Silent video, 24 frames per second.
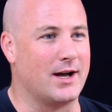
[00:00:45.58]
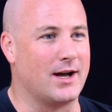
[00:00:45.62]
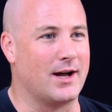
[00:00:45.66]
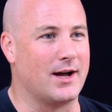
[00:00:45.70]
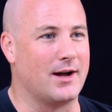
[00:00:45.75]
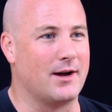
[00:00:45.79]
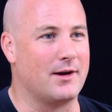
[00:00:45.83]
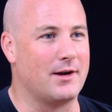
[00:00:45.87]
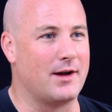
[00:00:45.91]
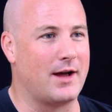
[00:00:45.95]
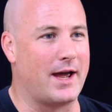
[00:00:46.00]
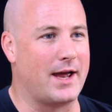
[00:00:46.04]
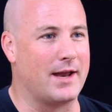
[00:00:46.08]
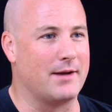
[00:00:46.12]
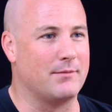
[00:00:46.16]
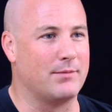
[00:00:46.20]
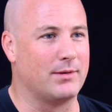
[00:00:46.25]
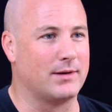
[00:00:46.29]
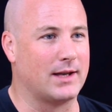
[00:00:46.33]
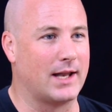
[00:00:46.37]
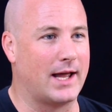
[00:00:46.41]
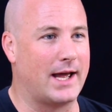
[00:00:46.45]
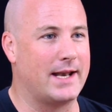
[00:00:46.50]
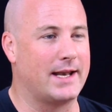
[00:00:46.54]
and
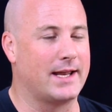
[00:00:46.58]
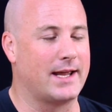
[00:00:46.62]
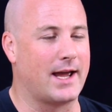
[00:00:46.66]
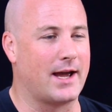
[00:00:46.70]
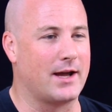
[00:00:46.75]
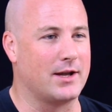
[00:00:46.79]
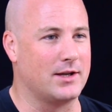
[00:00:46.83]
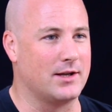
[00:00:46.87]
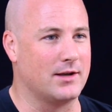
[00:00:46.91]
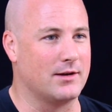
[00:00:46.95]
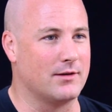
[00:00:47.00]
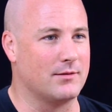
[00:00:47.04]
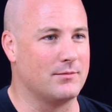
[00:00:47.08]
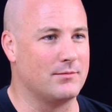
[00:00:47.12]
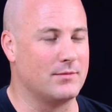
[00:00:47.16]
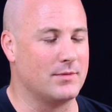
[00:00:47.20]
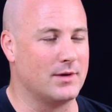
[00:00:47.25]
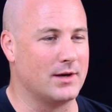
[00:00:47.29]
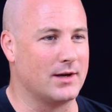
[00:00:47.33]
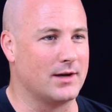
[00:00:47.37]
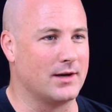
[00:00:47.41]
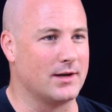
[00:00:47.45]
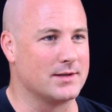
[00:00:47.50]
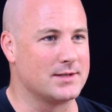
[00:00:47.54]
planning out your
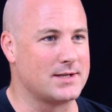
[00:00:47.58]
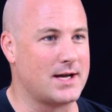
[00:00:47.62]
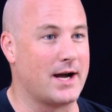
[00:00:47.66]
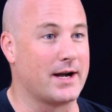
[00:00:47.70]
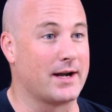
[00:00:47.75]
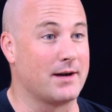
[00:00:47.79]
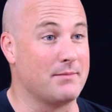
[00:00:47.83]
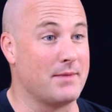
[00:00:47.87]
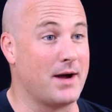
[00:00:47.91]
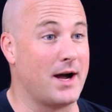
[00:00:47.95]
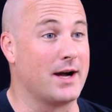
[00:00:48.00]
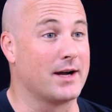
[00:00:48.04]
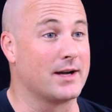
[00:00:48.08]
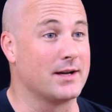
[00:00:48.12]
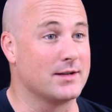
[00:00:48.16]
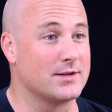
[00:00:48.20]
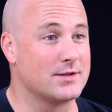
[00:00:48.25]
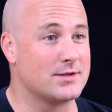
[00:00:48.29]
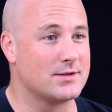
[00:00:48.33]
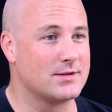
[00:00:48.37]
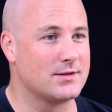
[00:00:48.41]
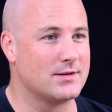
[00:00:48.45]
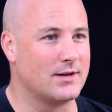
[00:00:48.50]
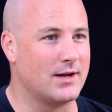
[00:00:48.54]
target
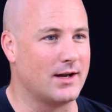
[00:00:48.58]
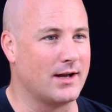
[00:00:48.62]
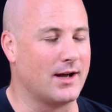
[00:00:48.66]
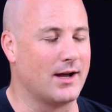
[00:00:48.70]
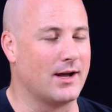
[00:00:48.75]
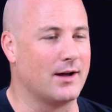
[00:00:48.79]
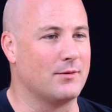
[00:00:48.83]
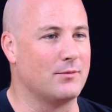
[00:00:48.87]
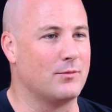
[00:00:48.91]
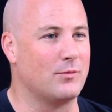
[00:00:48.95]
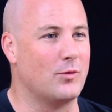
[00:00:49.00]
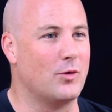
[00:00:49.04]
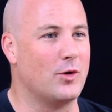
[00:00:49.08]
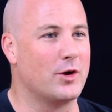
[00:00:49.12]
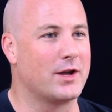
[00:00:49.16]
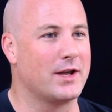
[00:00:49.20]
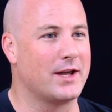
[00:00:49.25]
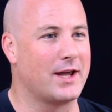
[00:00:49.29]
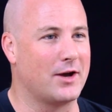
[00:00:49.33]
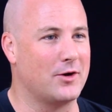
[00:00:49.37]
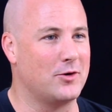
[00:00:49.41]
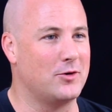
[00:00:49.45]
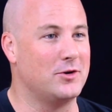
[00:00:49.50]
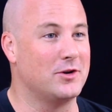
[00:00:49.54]
markets,
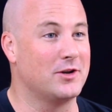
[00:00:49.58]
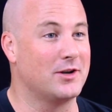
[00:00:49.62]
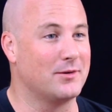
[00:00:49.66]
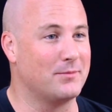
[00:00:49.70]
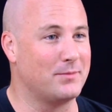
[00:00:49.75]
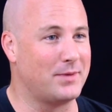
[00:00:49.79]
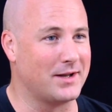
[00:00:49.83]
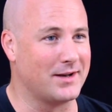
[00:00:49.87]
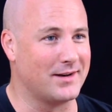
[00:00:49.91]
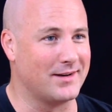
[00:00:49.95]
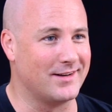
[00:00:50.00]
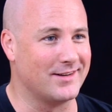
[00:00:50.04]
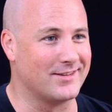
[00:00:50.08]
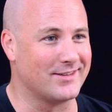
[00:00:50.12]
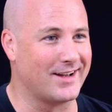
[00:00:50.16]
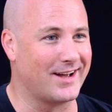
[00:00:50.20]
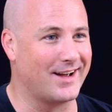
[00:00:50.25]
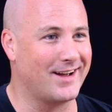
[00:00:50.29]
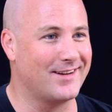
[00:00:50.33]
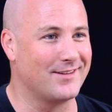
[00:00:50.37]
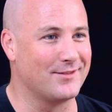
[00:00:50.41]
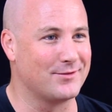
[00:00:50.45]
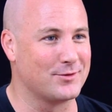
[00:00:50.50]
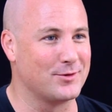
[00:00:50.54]
working out who your competitors
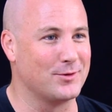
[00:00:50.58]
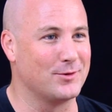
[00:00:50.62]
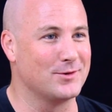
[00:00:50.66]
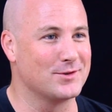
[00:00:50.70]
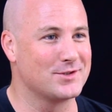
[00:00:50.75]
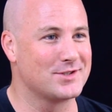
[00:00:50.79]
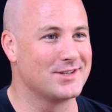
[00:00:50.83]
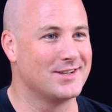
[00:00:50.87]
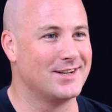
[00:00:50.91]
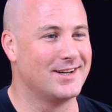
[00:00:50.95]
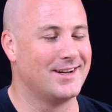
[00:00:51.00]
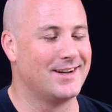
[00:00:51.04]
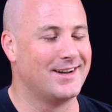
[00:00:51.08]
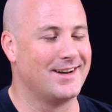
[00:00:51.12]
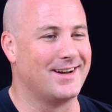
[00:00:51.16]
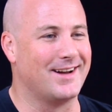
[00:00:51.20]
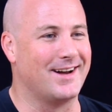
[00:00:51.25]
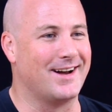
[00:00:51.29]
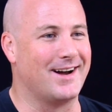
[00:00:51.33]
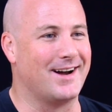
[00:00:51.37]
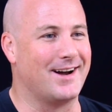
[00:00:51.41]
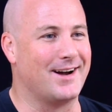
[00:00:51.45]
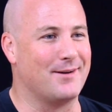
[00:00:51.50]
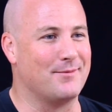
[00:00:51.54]
are, of course.
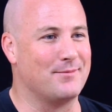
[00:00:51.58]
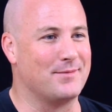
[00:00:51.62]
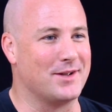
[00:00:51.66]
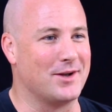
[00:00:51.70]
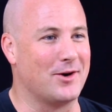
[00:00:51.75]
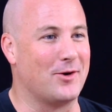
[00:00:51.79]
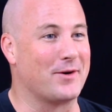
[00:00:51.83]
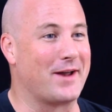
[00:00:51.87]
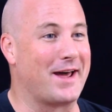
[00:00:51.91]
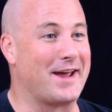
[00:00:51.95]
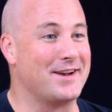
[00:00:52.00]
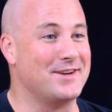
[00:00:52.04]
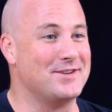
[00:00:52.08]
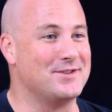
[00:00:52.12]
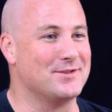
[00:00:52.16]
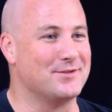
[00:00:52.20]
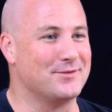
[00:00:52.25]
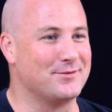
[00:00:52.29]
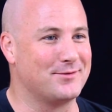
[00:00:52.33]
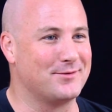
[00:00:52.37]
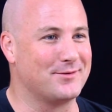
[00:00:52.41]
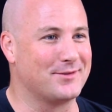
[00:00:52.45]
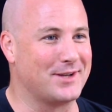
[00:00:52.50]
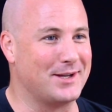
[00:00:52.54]
The old adage
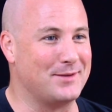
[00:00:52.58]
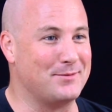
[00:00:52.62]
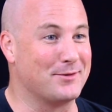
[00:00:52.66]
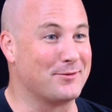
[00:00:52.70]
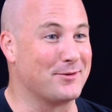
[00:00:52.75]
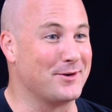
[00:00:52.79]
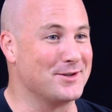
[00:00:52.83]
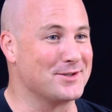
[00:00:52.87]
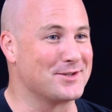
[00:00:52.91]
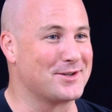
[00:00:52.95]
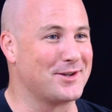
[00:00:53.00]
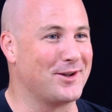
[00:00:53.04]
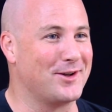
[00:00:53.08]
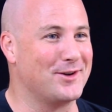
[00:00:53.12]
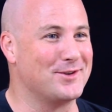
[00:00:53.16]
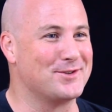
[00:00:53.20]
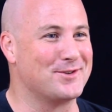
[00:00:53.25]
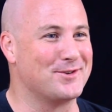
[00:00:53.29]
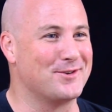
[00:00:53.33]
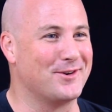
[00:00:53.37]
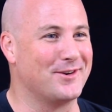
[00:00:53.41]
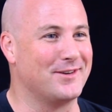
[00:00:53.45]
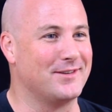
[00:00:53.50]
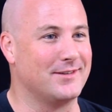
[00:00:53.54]
of keep your friends
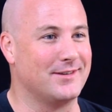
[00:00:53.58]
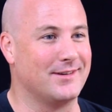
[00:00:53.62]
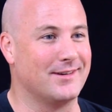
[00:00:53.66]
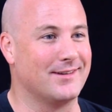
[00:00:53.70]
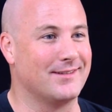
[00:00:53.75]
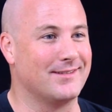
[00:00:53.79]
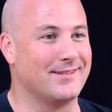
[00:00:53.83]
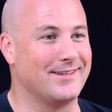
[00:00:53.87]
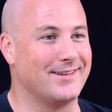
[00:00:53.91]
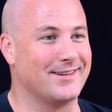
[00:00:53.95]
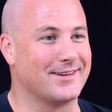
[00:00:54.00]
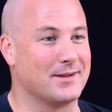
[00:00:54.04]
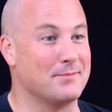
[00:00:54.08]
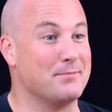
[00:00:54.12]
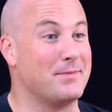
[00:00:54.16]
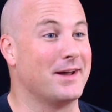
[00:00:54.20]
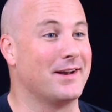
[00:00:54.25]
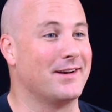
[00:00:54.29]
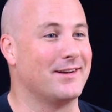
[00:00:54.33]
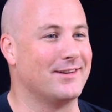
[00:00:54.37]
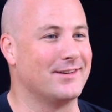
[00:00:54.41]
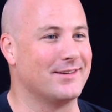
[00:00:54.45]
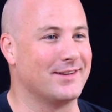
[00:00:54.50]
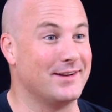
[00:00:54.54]
closer and your
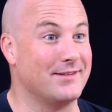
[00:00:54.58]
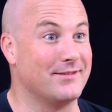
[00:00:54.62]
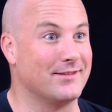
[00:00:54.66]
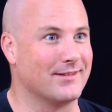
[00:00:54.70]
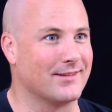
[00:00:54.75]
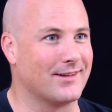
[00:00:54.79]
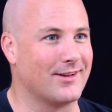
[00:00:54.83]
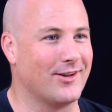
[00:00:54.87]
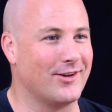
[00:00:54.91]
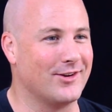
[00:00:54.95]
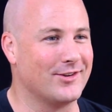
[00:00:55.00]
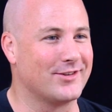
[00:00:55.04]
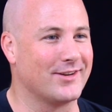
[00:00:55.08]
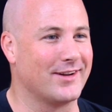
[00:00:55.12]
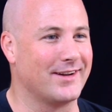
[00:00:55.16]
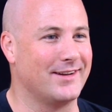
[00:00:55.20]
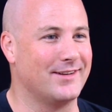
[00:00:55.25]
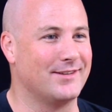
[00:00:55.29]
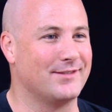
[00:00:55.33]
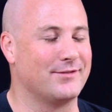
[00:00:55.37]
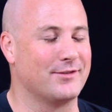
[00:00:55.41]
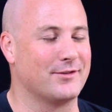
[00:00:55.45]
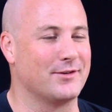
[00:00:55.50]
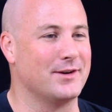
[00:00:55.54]
competitors even closer
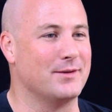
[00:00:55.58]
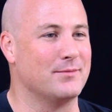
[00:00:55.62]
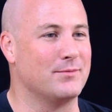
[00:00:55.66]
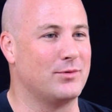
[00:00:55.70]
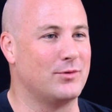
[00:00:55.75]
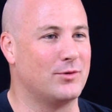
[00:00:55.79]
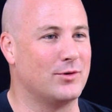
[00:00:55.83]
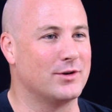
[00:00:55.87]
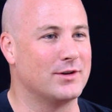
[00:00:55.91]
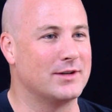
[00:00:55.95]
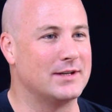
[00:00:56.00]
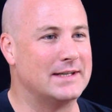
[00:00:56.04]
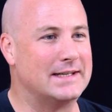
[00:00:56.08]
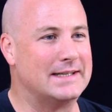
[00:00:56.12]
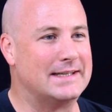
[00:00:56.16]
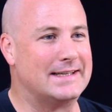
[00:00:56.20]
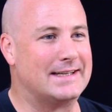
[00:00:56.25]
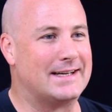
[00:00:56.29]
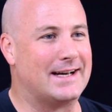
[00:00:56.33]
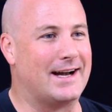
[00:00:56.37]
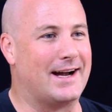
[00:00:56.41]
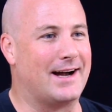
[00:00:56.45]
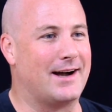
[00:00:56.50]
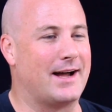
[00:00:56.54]
is very important,
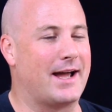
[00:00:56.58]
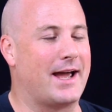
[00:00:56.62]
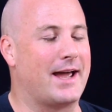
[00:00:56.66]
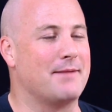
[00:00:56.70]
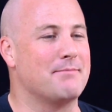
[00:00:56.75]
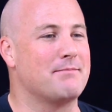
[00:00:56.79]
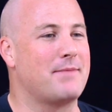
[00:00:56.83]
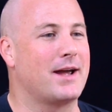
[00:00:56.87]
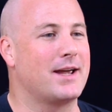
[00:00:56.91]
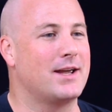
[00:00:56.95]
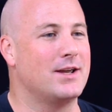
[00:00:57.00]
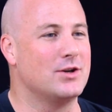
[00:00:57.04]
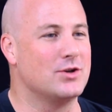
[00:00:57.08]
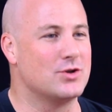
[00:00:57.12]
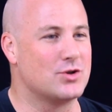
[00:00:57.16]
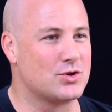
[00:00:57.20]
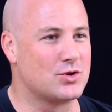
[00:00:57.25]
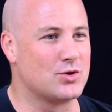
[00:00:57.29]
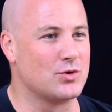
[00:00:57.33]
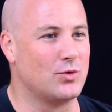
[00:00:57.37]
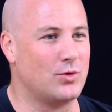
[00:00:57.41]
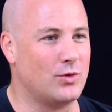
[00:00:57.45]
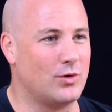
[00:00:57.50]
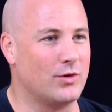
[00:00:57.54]
and making
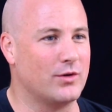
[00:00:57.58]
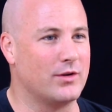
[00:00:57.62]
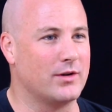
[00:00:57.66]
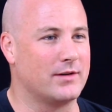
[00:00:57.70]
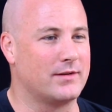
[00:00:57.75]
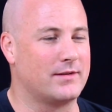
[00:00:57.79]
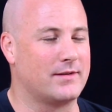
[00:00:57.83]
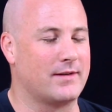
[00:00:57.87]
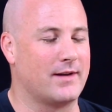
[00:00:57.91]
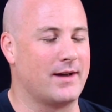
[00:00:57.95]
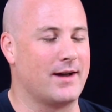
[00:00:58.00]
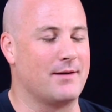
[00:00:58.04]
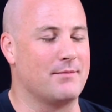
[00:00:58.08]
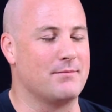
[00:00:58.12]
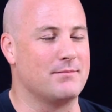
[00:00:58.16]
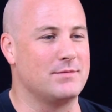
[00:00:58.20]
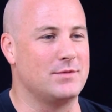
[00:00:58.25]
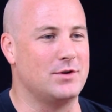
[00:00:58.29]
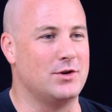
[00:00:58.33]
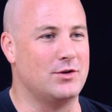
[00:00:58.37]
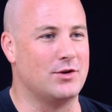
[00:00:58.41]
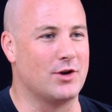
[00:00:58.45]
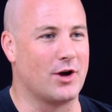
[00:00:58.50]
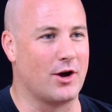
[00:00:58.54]
sure
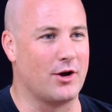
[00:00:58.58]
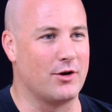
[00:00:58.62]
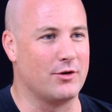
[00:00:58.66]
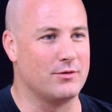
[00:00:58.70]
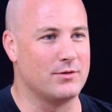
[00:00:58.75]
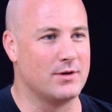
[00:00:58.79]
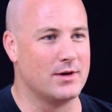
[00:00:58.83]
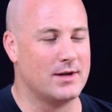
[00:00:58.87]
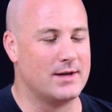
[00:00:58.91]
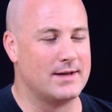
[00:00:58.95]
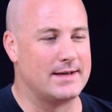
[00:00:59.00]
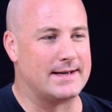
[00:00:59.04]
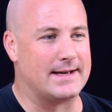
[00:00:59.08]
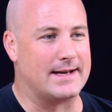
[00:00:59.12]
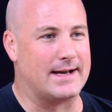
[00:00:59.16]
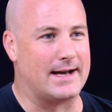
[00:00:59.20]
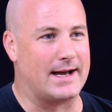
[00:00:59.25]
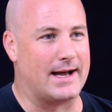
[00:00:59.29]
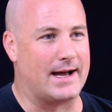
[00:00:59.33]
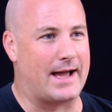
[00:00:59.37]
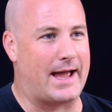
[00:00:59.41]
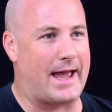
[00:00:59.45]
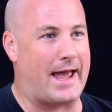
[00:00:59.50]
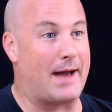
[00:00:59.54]
that you know
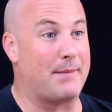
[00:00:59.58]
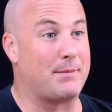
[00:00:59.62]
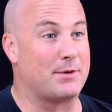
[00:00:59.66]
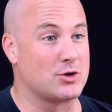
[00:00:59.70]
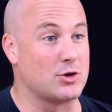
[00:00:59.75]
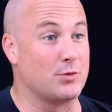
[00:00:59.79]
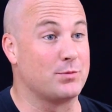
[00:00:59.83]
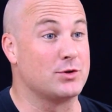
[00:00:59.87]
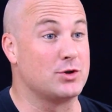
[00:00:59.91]
how much